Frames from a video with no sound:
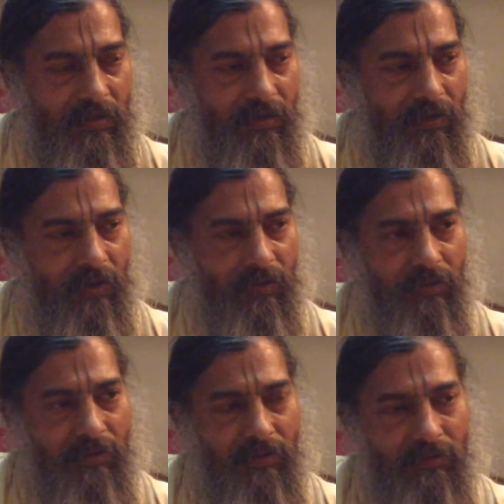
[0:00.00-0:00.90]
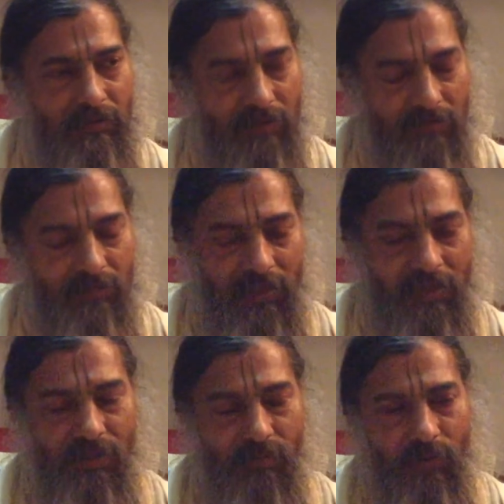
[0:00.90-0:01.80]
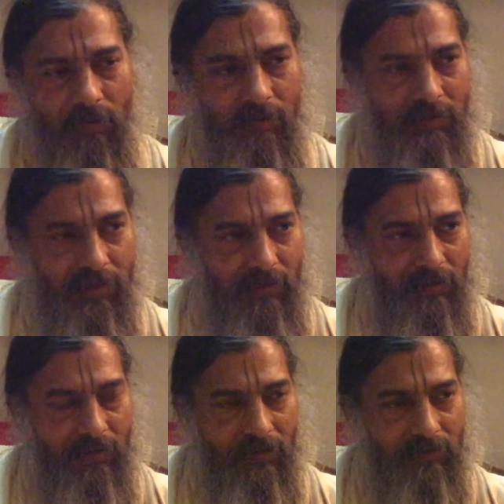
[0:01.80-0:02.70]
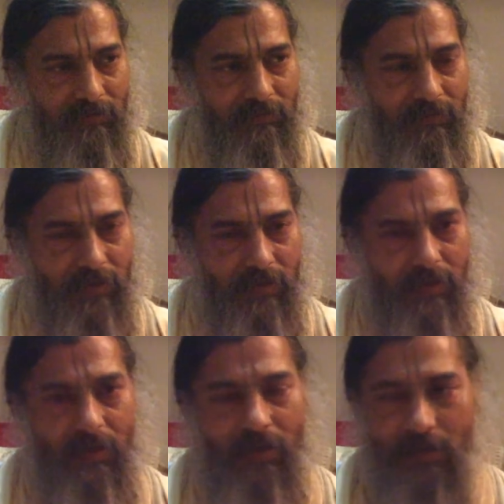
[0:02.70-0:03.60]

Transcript: Or many other problems are there. Kasaya,